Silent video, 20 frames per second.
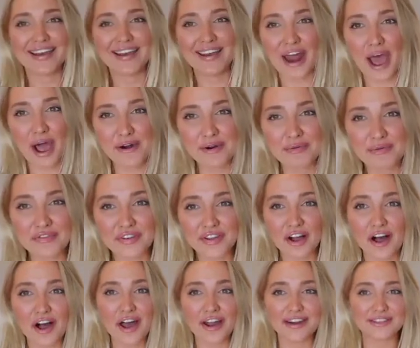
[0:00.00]
Now we're moving
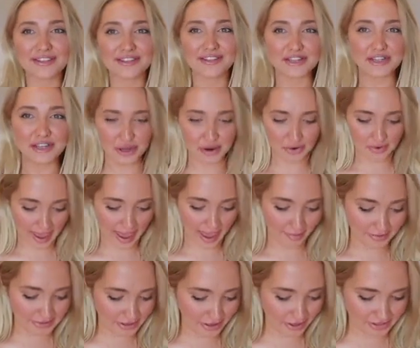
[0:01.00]
on to
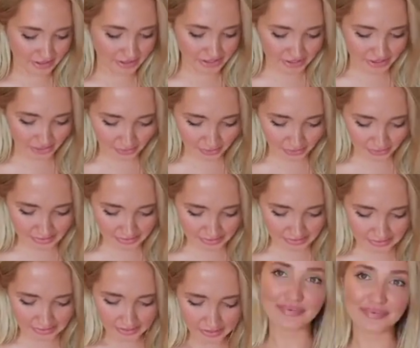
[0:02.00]
Amazon
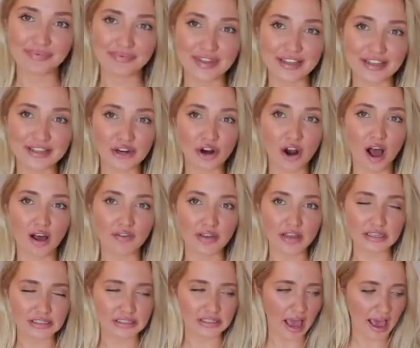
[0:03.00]
suits. These are
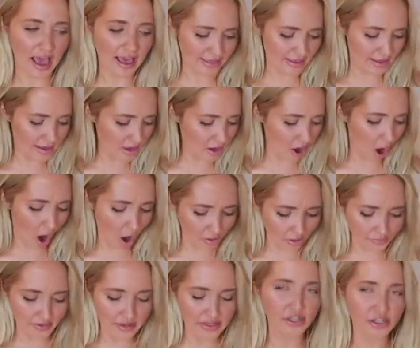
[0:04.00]
obviously, I think
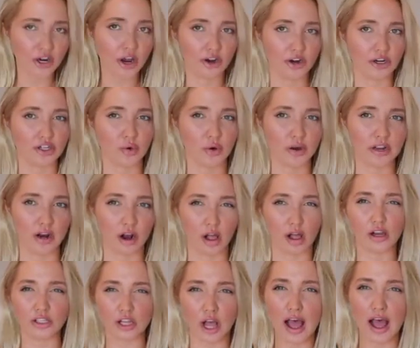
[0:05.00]
all of these are under twenty
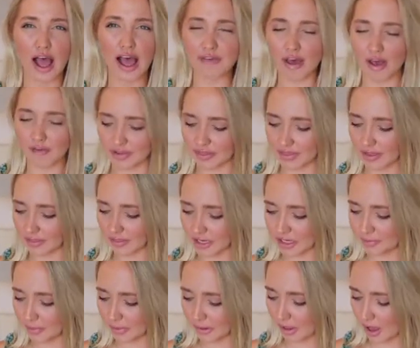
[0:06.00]
dollars. I'll have everything
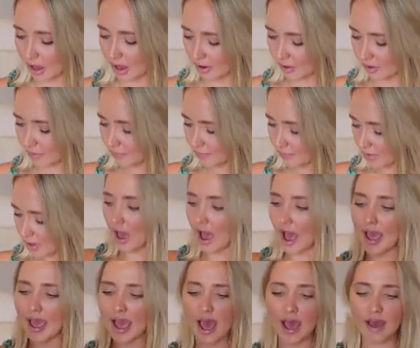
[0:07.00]
linked below.
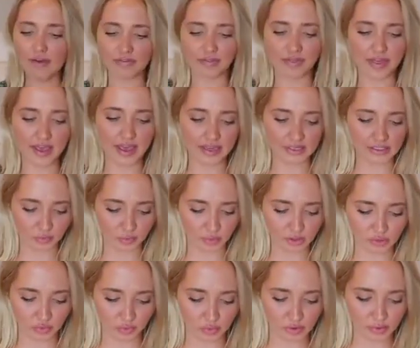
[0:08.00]
I have this,
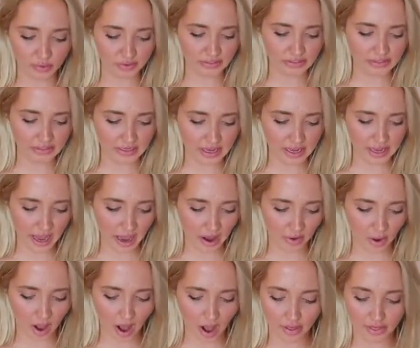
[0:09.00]
which we will see
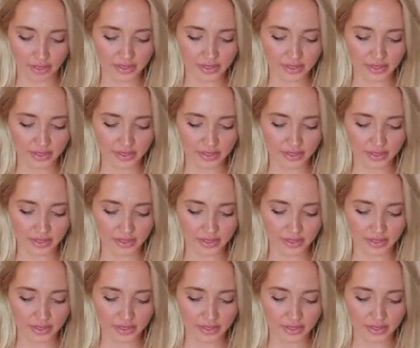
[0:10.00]
how, I,